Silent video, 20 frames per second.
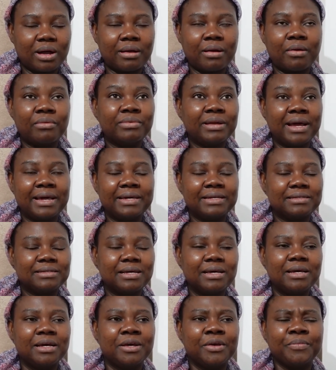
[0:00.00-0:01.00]
around that 8,
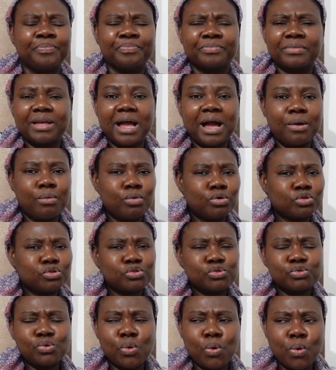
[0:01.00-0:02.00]
I was
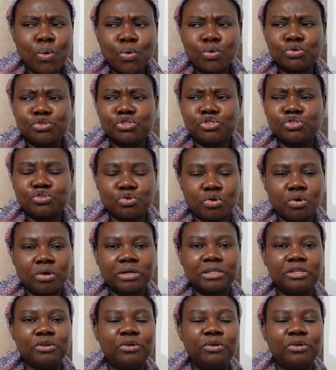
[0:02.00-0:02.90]
so strong.